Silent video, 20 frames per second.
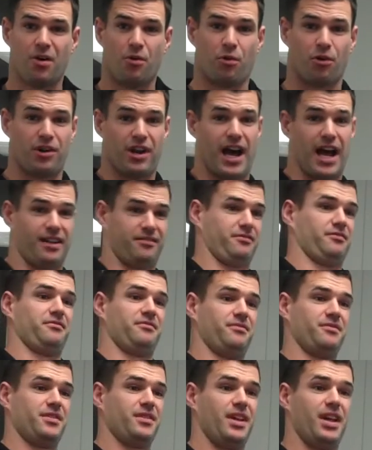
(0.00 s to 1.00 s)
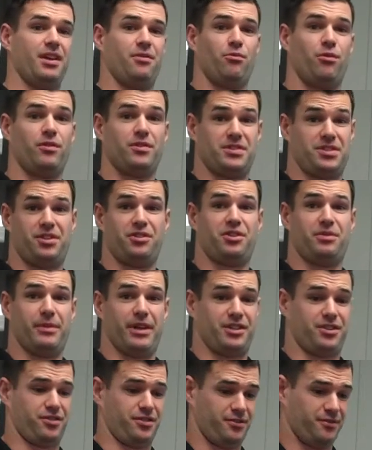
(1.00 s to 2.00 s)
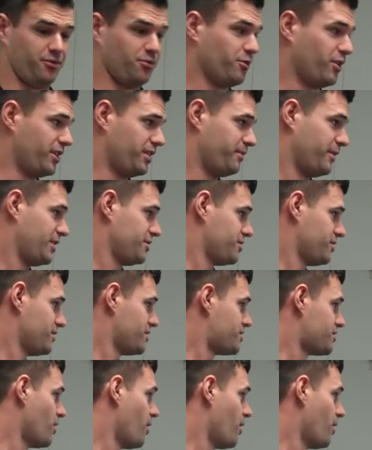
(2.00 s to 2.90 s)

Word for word: We're not in two dimension, one dimension.